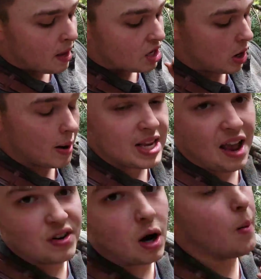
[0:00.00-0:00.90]
So I was
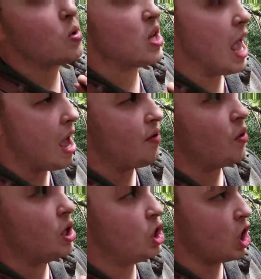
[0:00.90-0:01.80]
having to almost
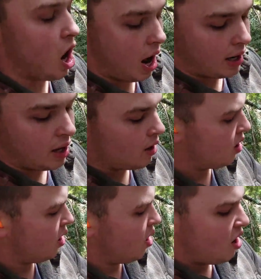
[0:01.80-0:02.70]
every shot
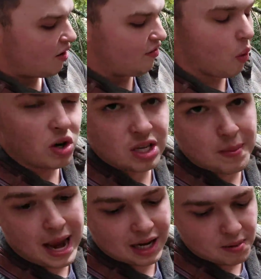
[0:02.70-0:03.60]
force it
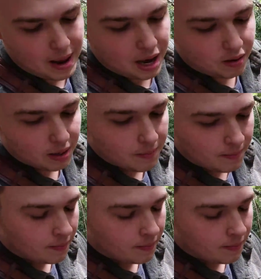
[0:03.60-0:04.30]
back into battery.